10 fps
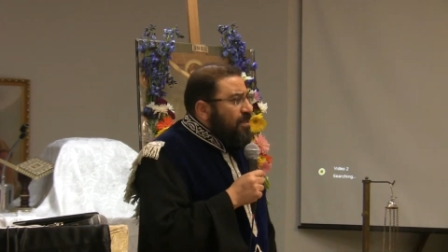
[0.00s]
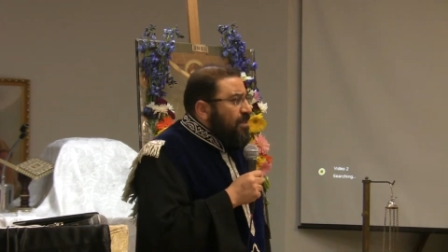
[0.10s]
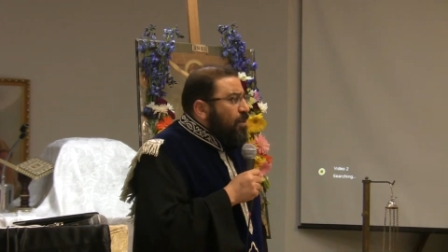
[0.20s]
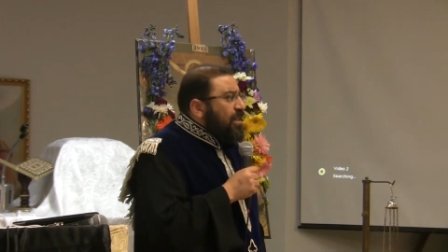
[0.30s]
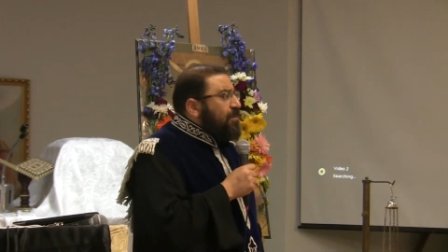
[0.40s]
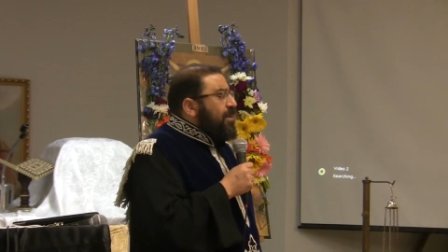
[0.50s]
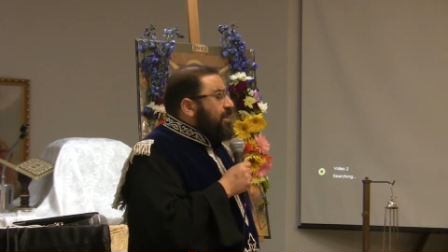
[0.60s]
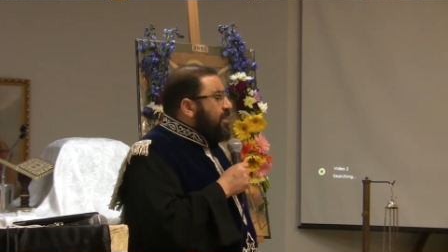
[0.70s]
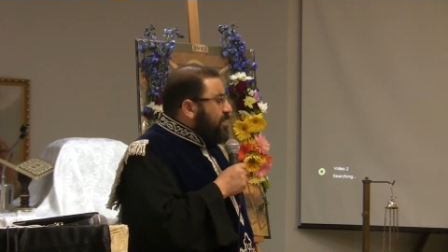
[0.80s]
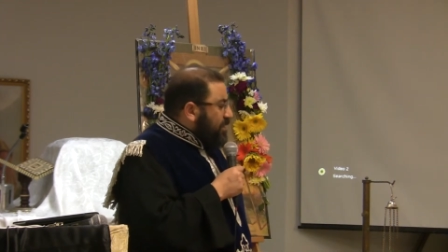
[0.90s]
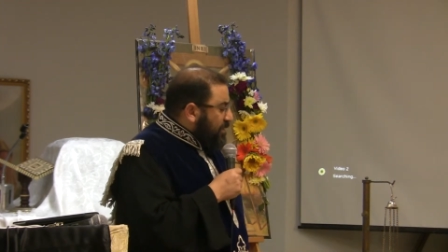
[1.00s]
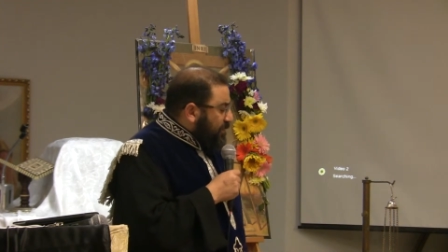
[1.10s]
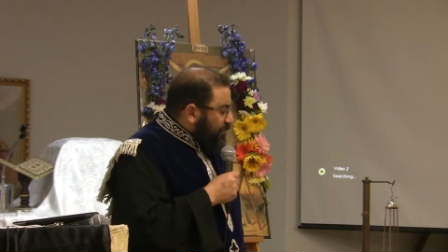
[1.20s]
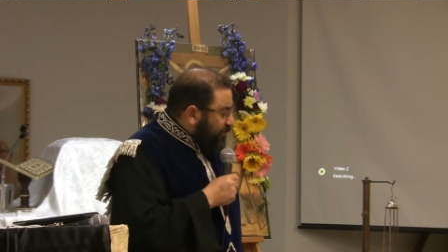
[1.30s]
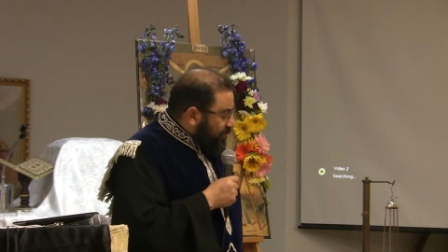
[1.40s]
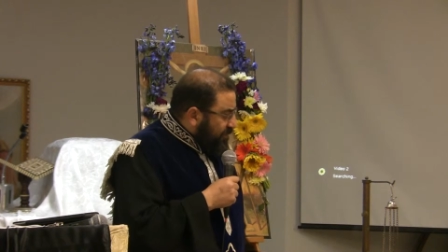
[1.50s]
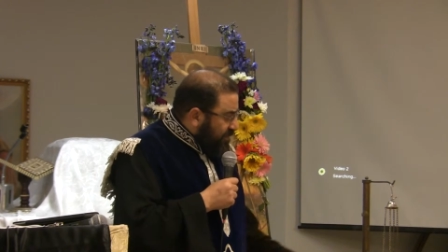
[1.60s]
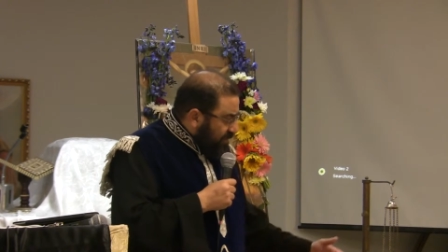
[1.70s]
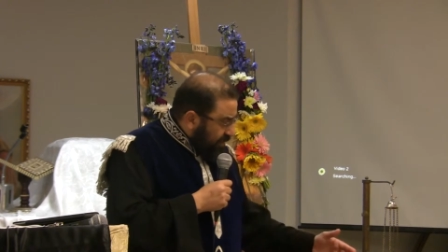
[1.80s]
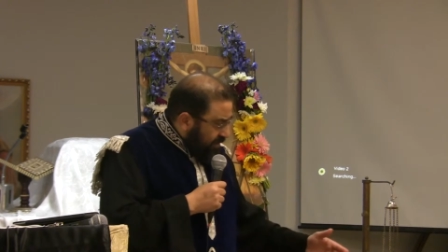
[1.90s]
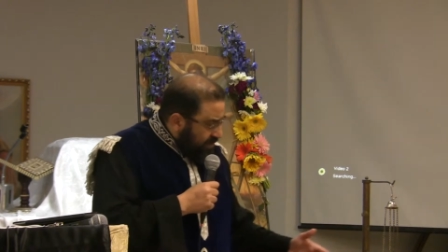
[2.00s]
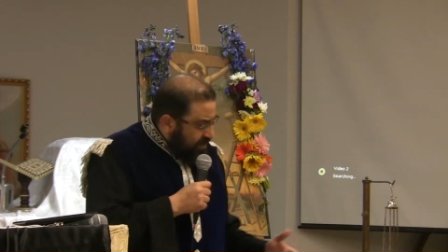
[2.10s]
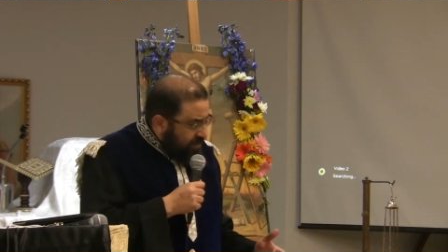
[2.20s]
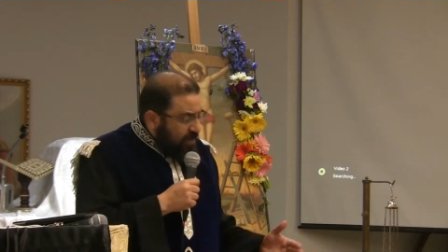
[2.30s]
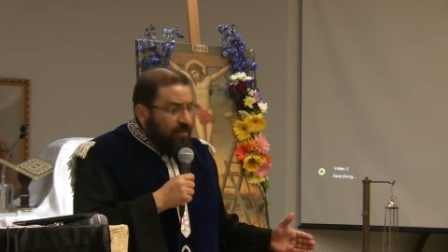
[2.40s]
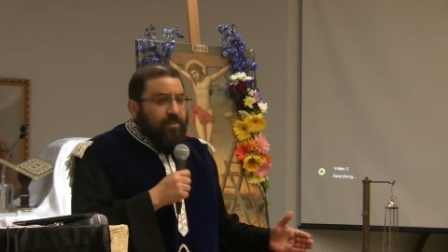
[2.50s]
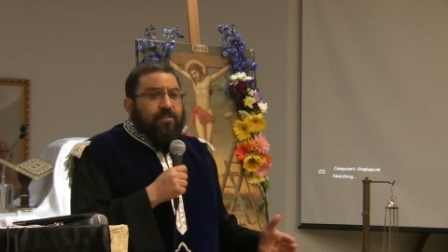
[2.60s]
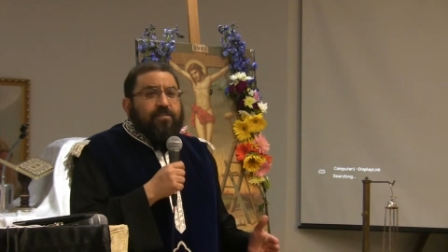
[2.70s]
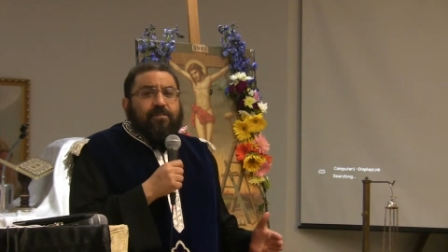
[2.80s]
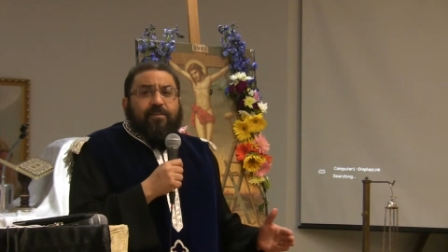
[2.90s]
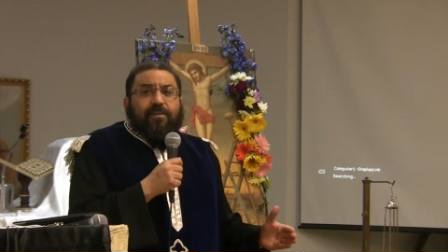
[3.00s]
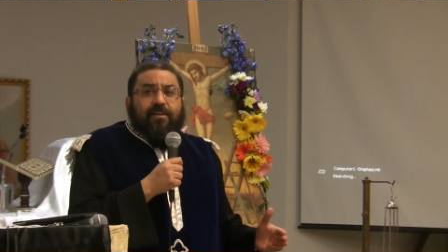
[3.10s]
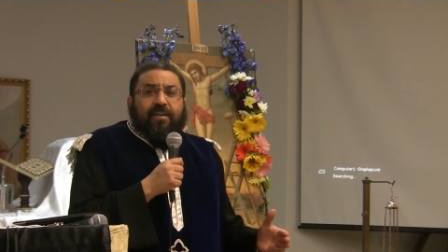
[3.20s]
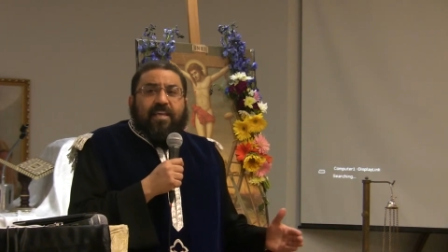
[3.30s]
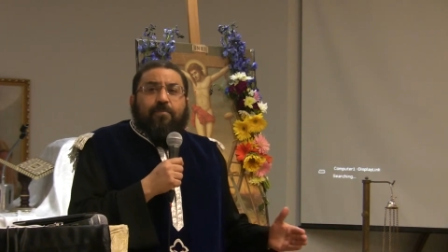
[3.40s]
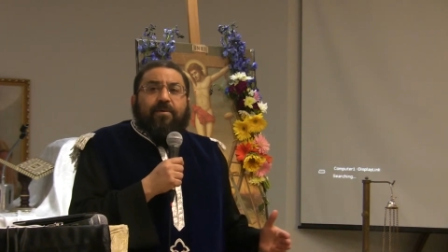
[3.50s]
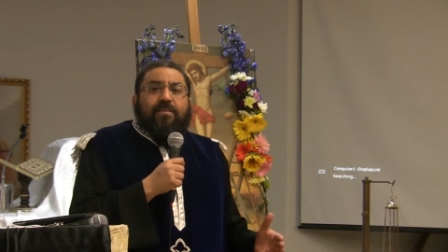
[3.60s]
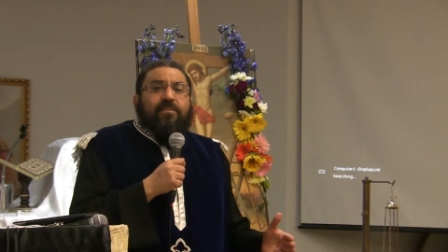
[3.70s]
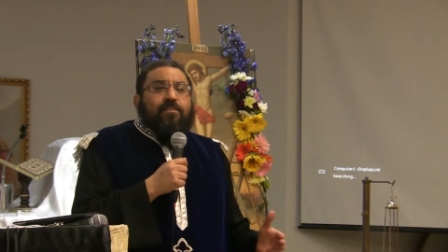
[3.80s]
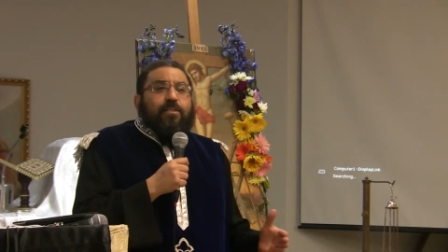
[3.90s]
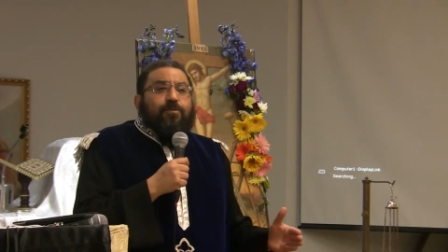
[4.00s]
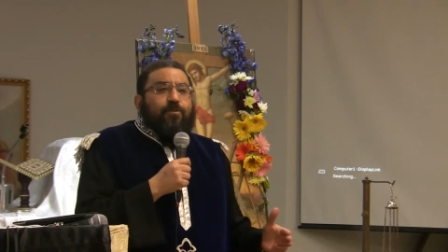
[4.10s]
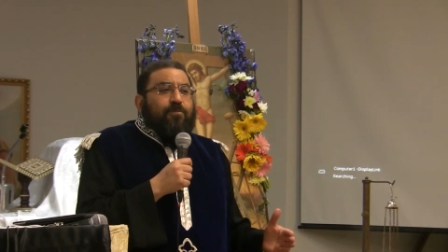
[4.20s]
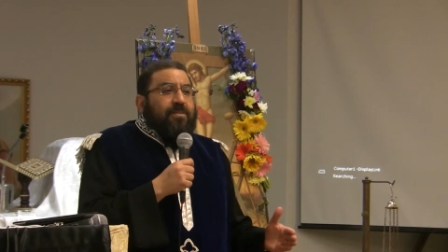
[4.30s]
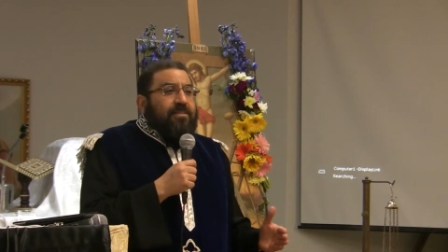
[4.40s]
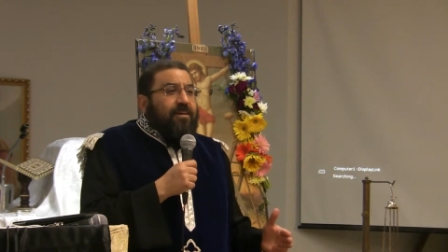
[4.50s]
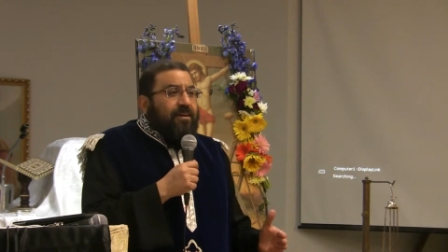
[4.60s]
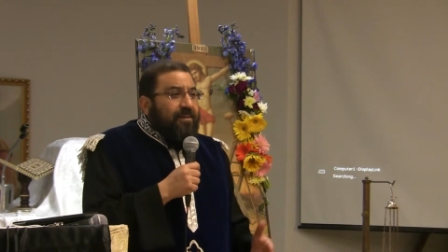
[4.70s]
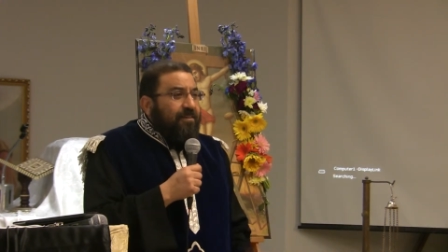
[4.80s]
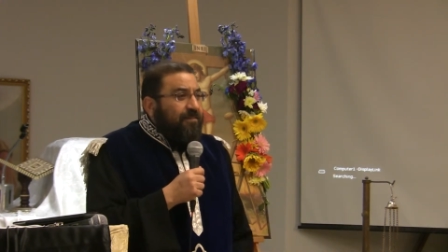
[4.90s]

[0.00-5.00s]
They looked at him like this, and they just keep a distance from this guy.